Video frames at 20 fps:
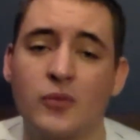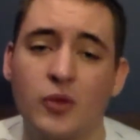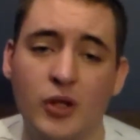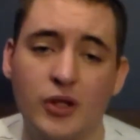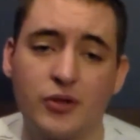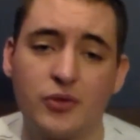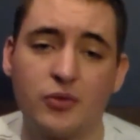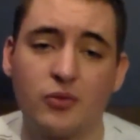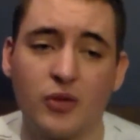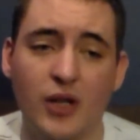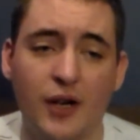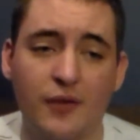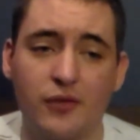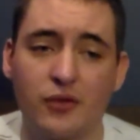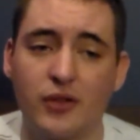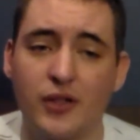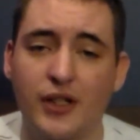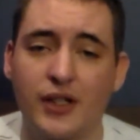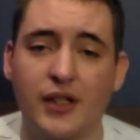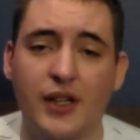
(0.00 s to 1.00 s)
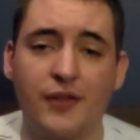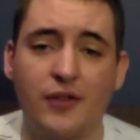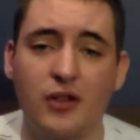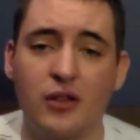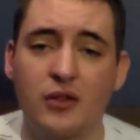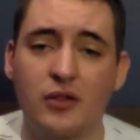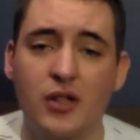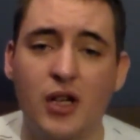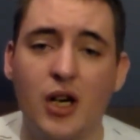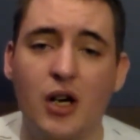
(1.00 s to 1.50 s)
Which rifling, if you
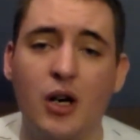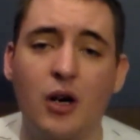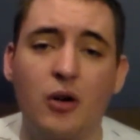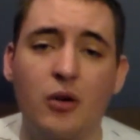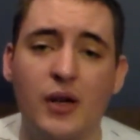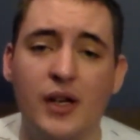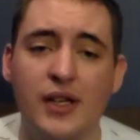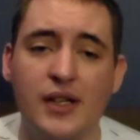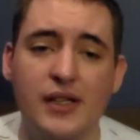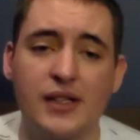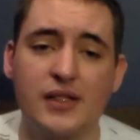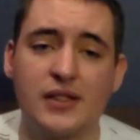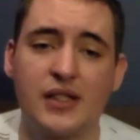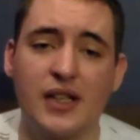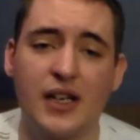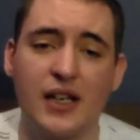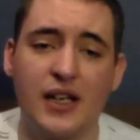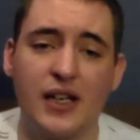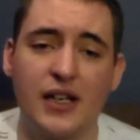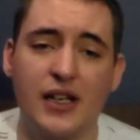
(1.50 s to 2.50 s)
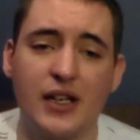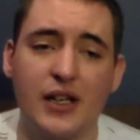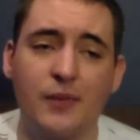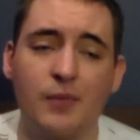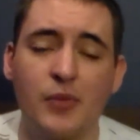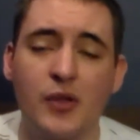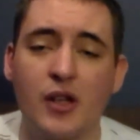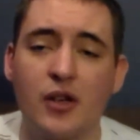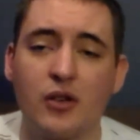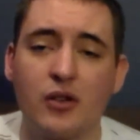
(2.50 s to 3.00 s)
don't know, is
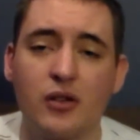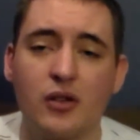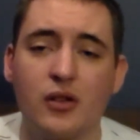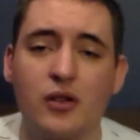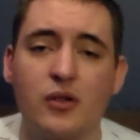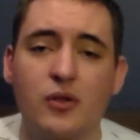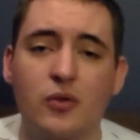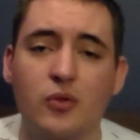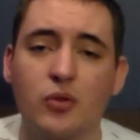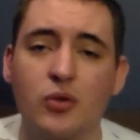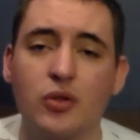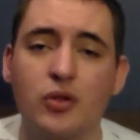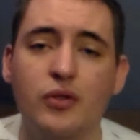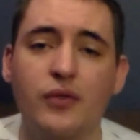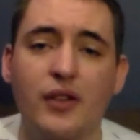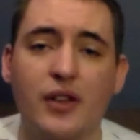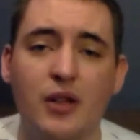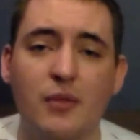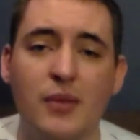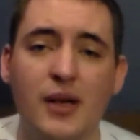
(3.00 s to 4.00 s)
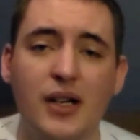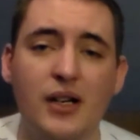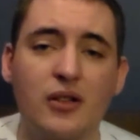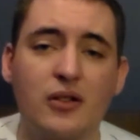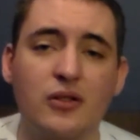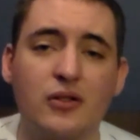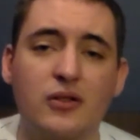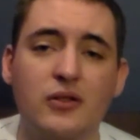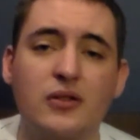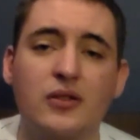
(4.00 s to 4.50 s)
a groove in the
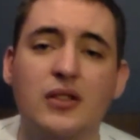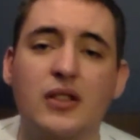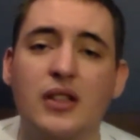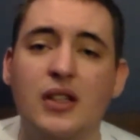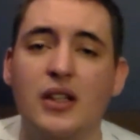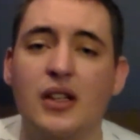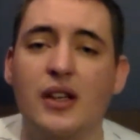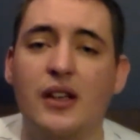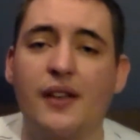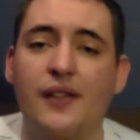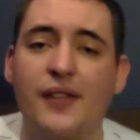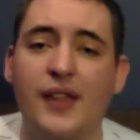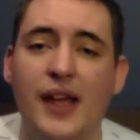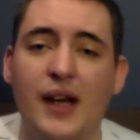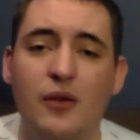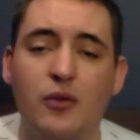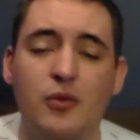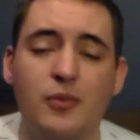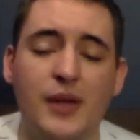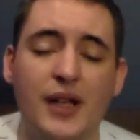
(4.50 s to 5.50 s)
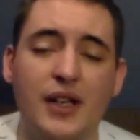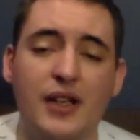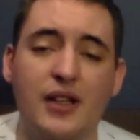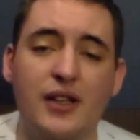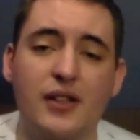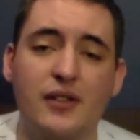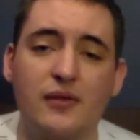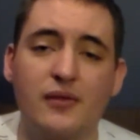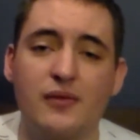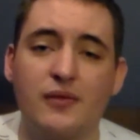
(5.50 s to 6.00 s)
barrel that will make
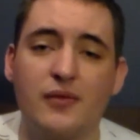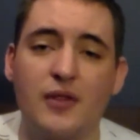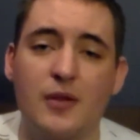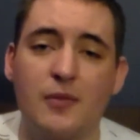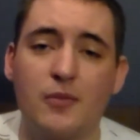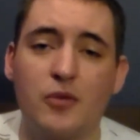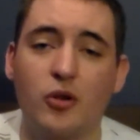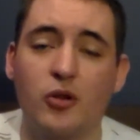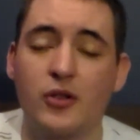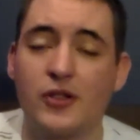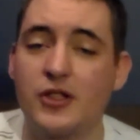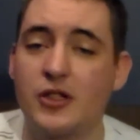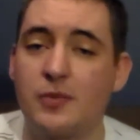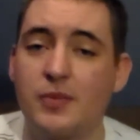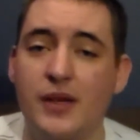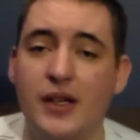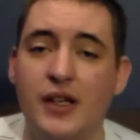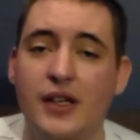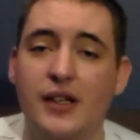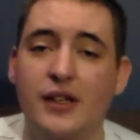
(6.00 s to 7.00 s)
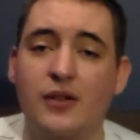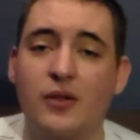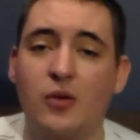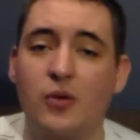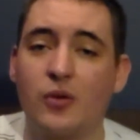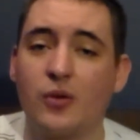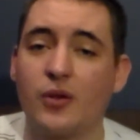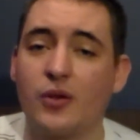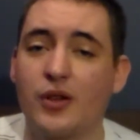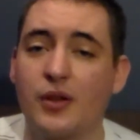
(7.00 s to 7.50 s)
the bullet spin,
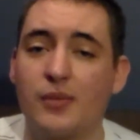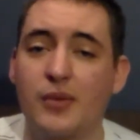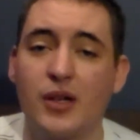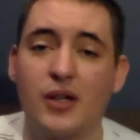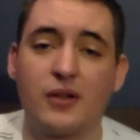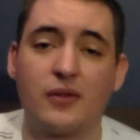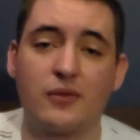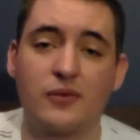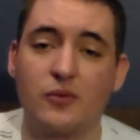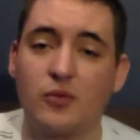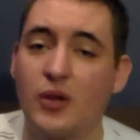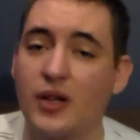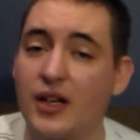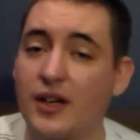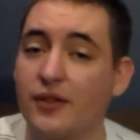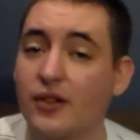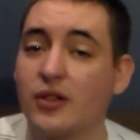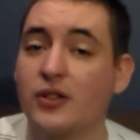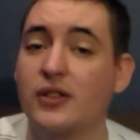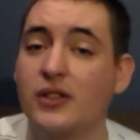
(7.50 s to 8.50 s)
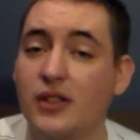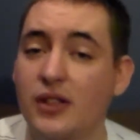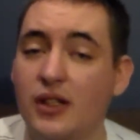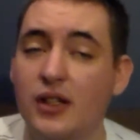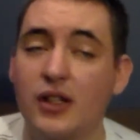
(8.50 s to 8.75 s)
or the whatever